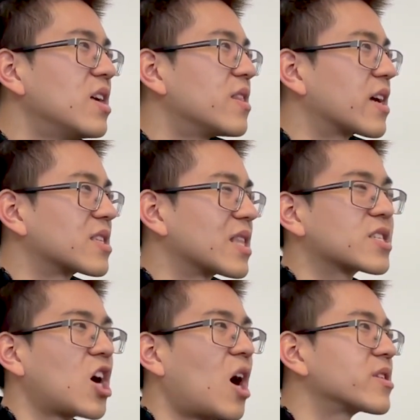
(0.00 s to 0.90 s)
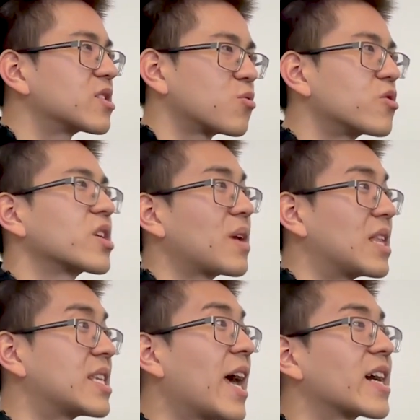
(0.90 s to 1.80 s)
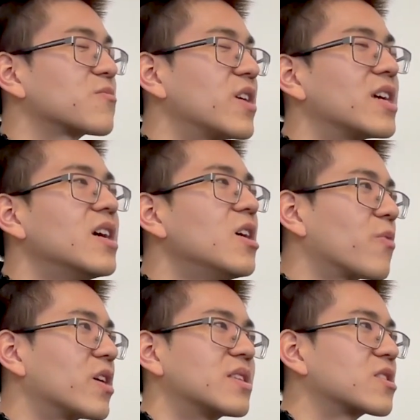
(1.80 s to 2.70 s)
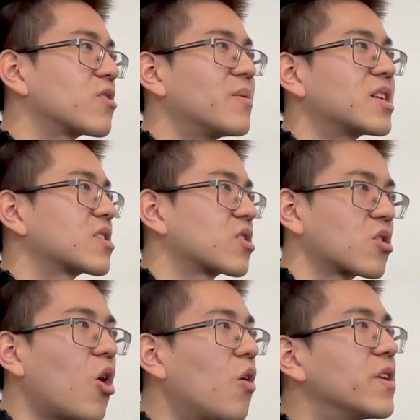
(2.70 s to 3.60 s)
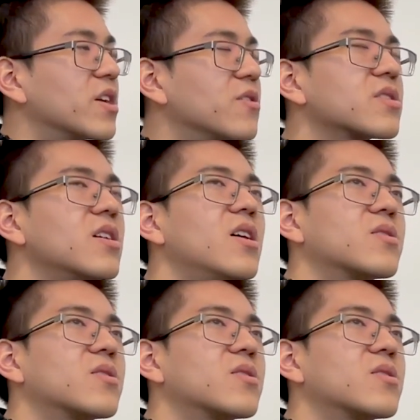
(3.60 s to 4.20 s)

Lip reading: Like it's less common because Twitter's like mainly text, right? Whereas Instagram and TikTok are all videos.